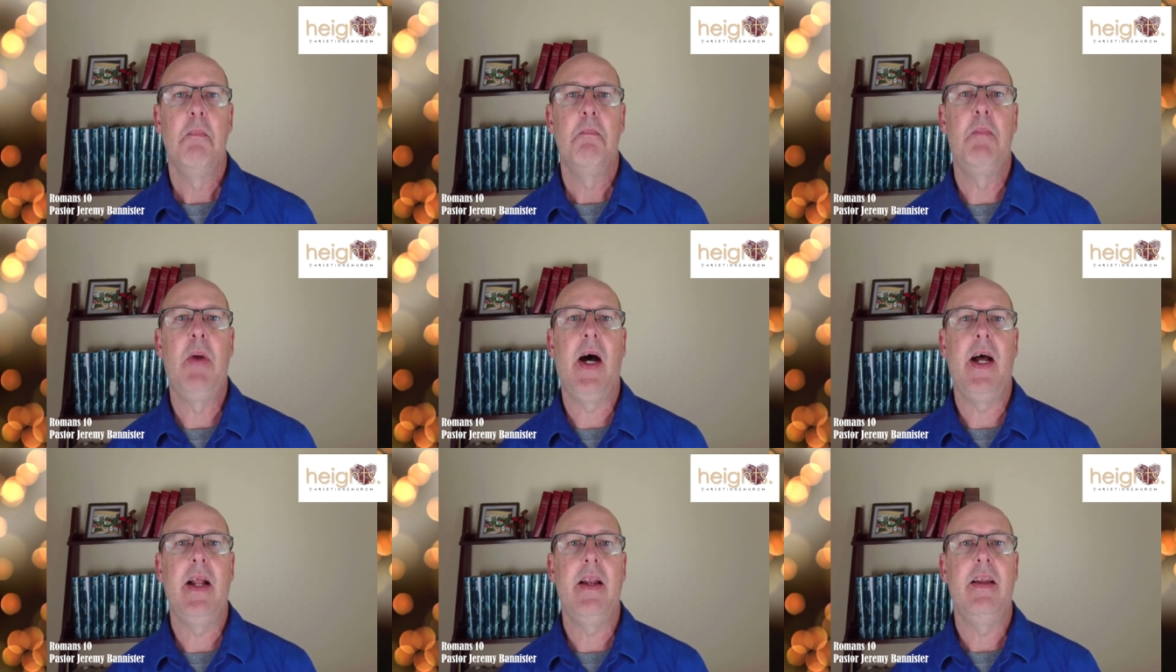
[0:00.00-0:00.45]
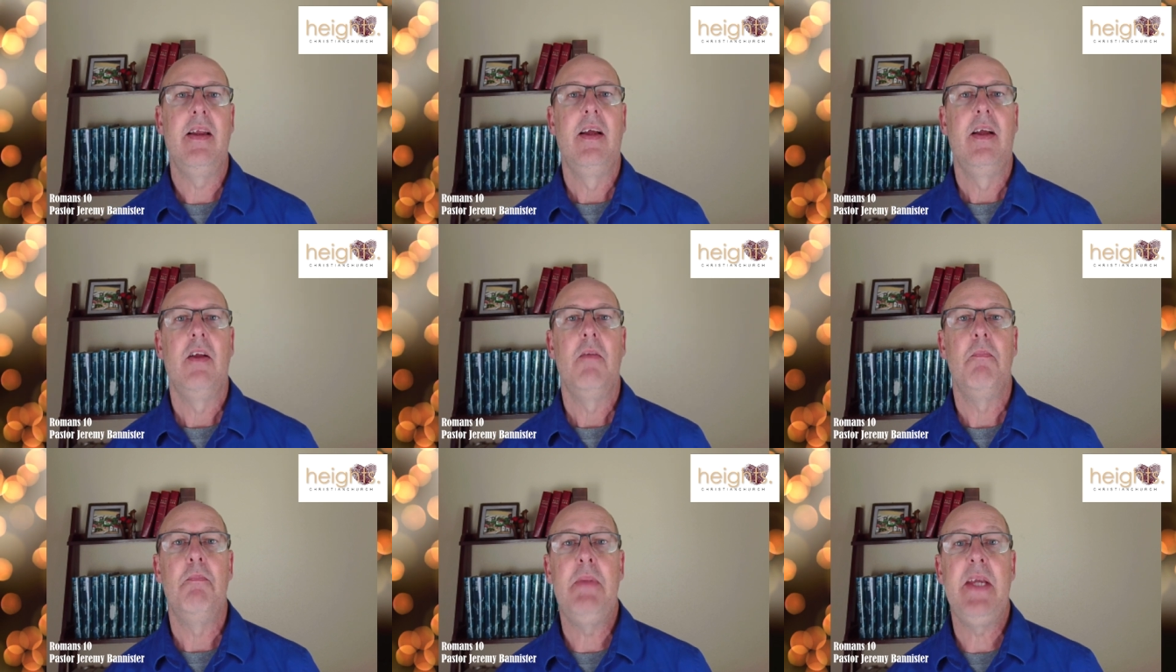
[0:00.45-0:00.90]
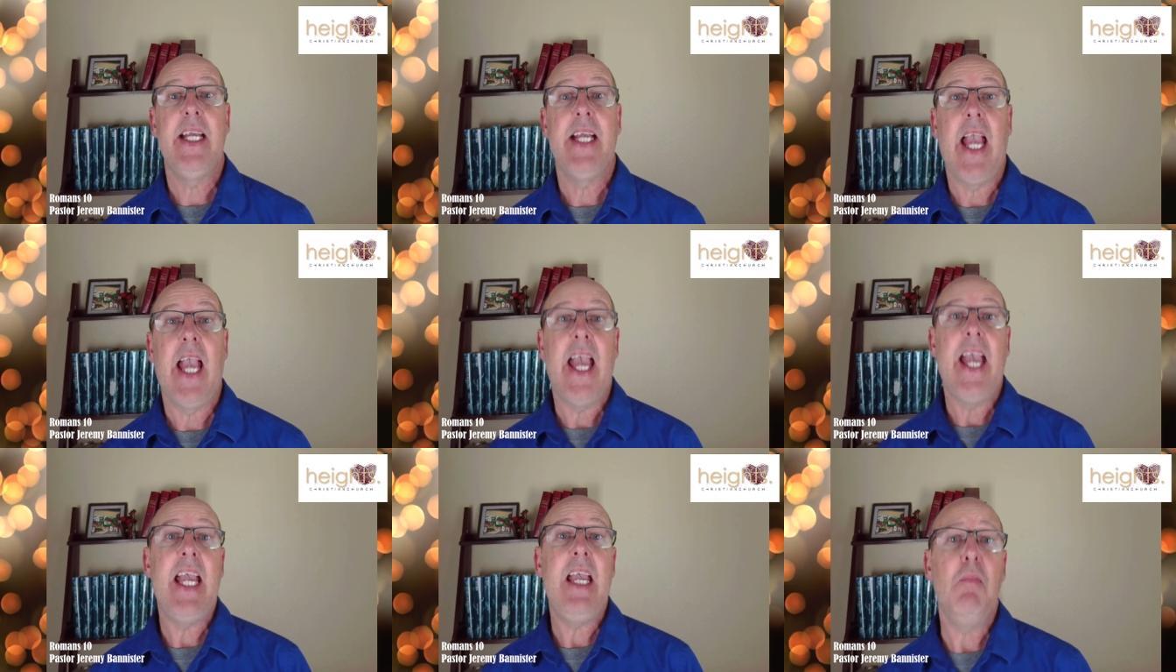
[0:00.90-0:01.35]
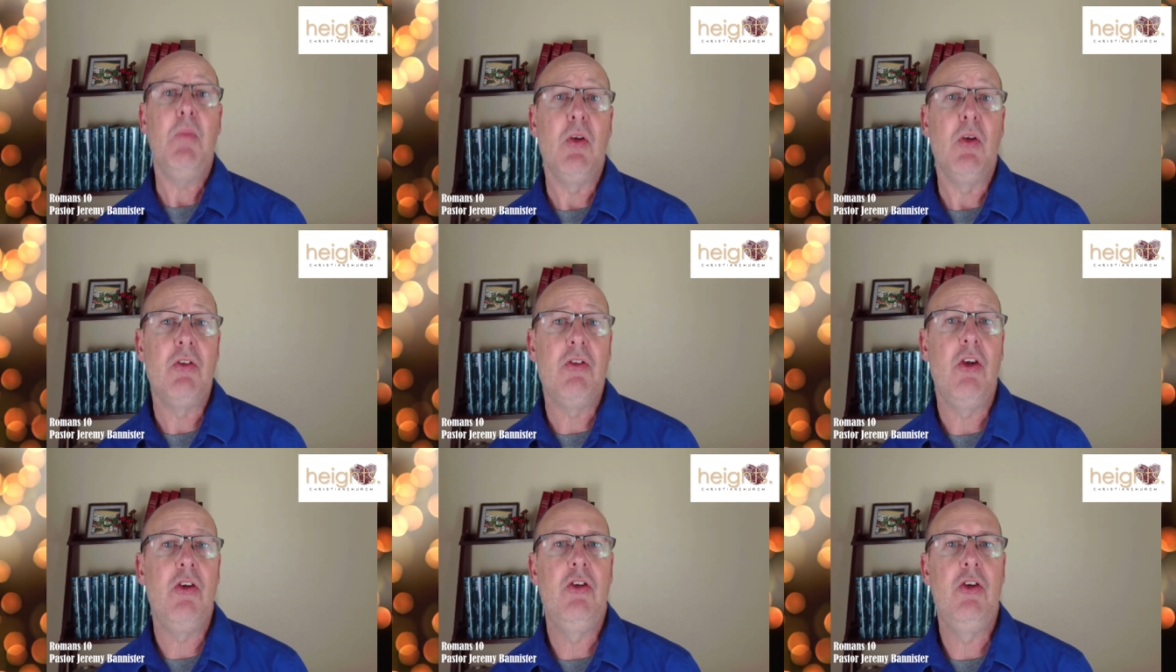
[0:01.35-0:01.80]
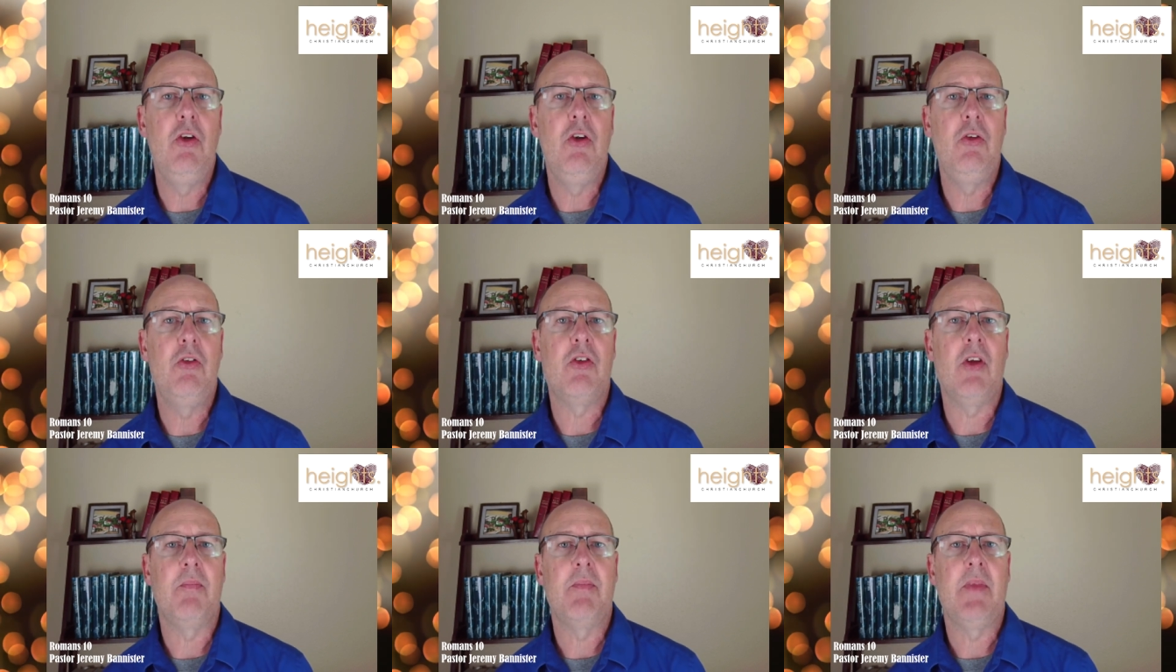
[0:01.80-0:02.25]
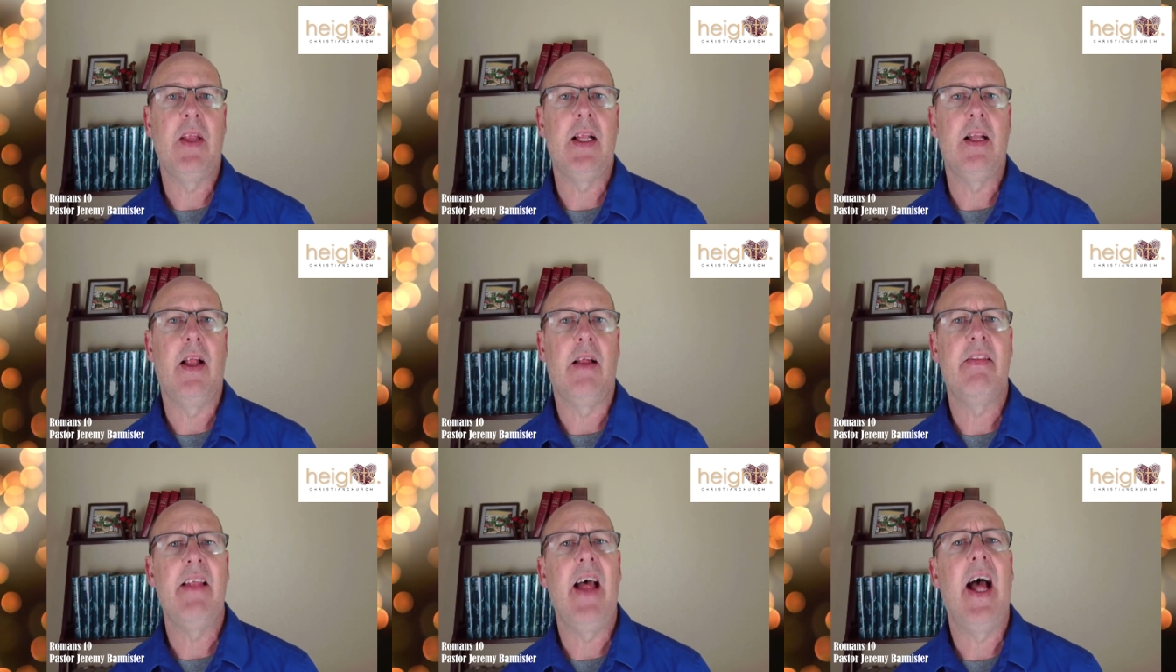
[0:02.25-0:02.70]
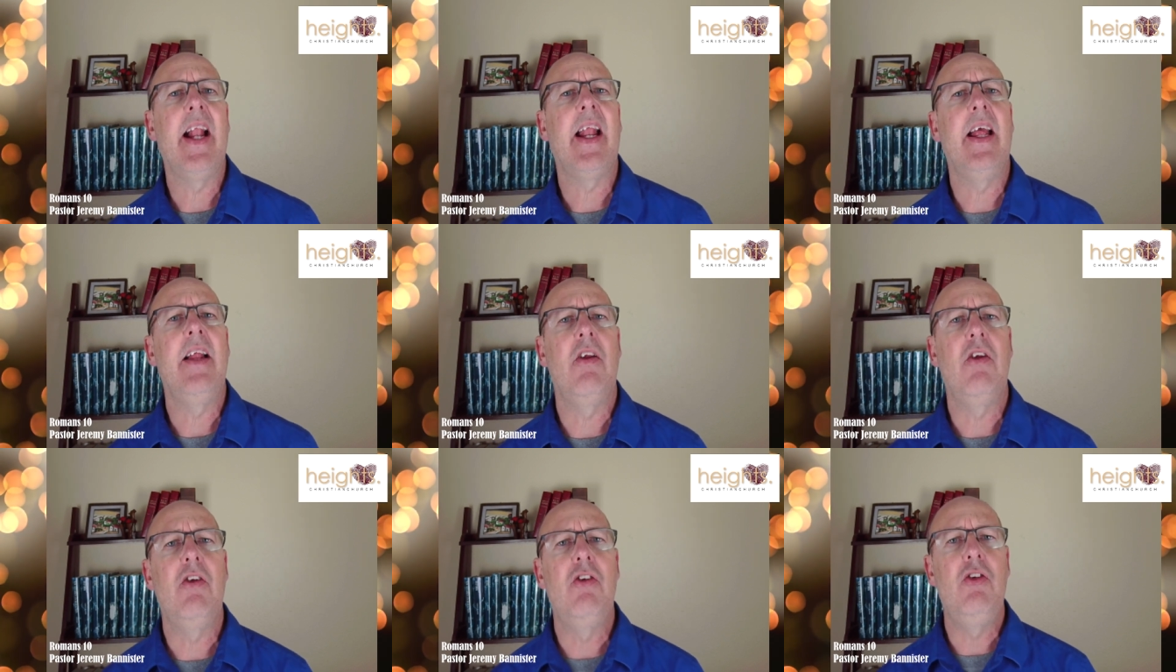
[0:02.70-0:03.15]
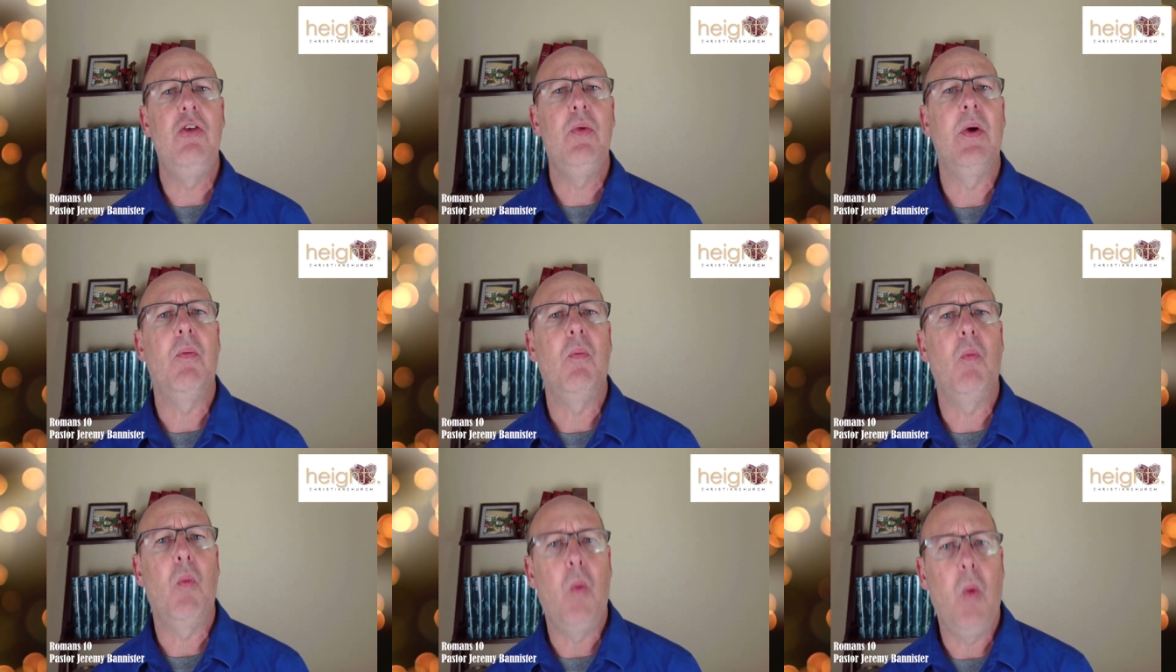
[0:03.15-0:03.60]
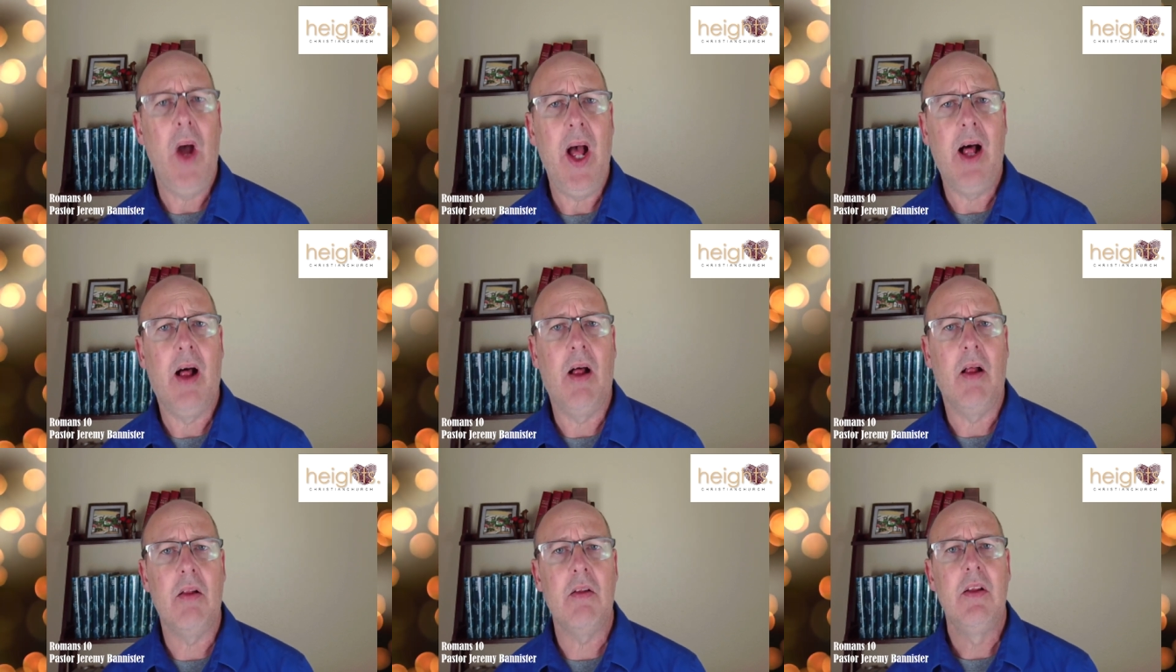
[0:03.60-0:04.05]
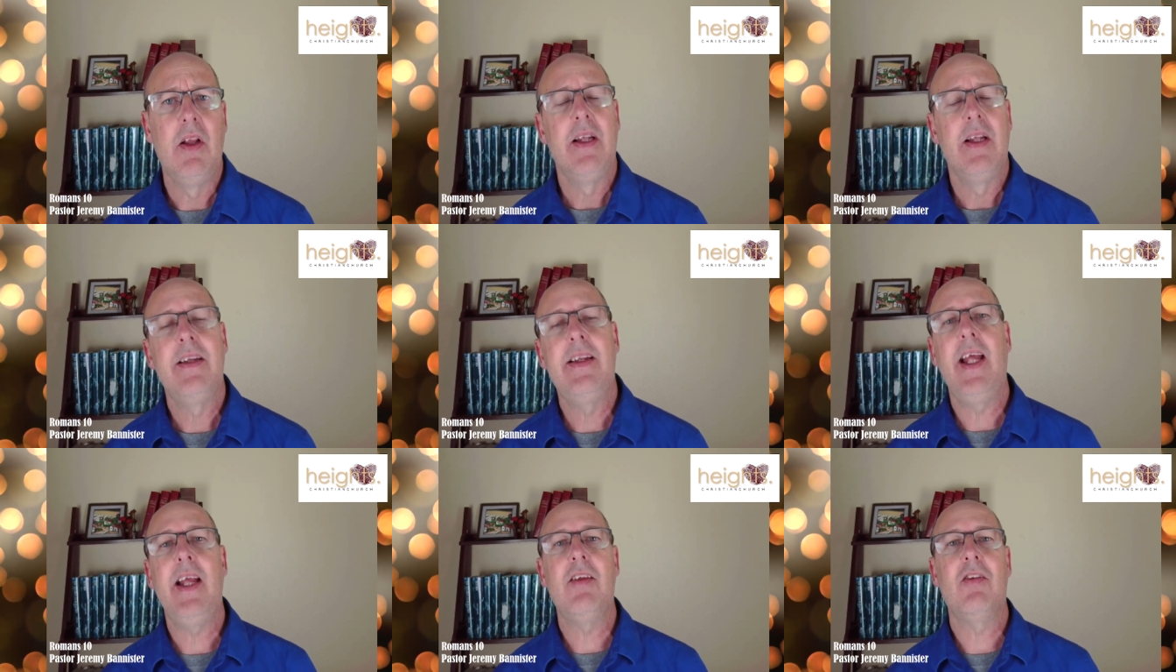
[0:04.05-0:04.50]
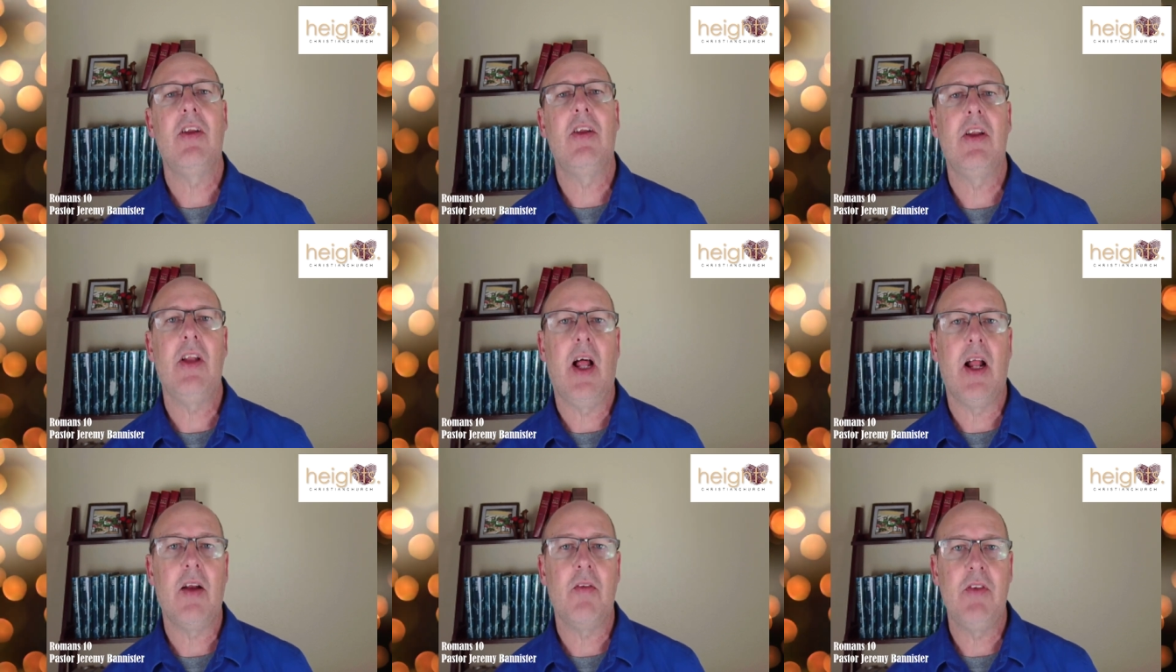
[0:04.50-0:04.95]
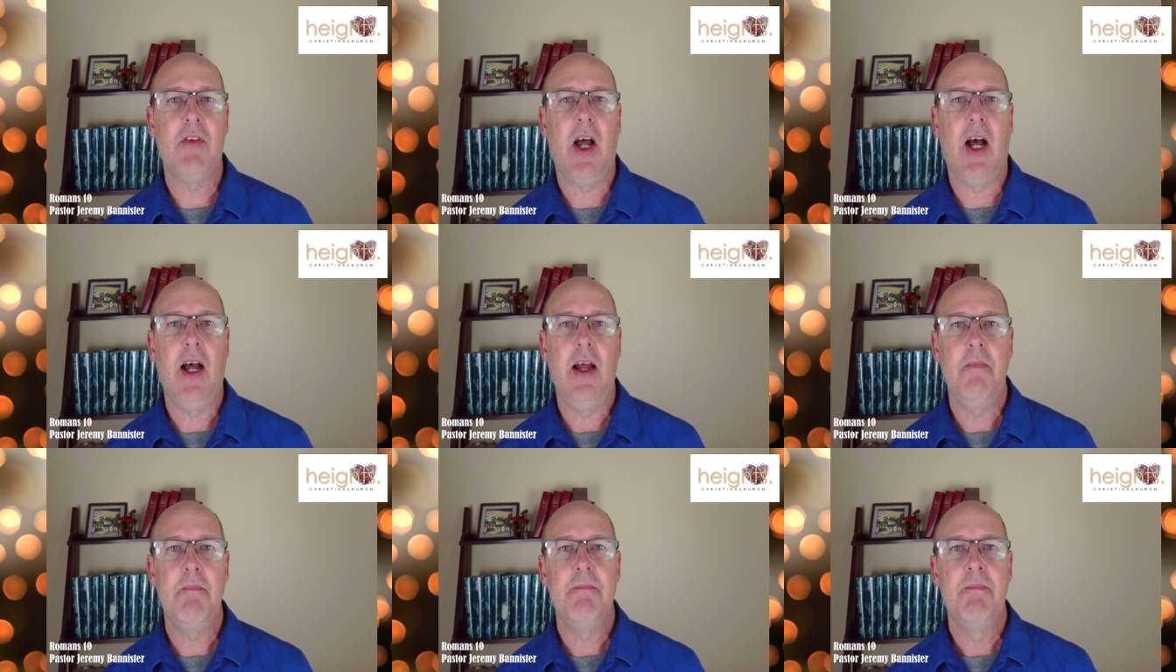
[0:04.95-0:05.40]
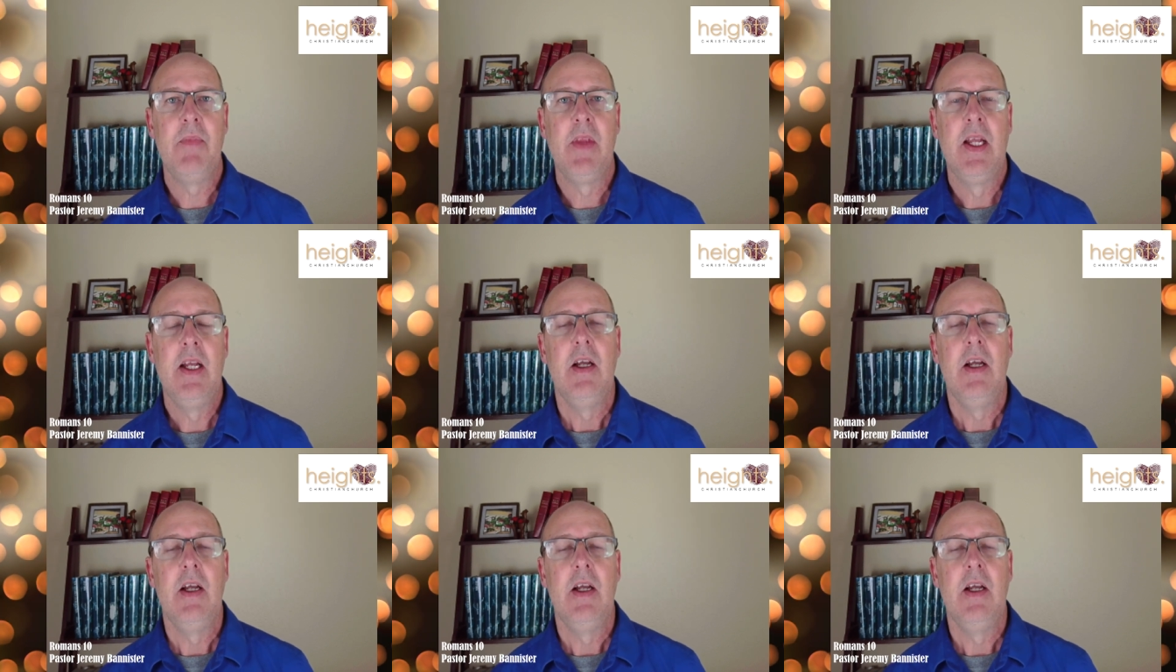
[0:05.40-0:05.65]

but being able to do something like that and to do it well takes a lot of time.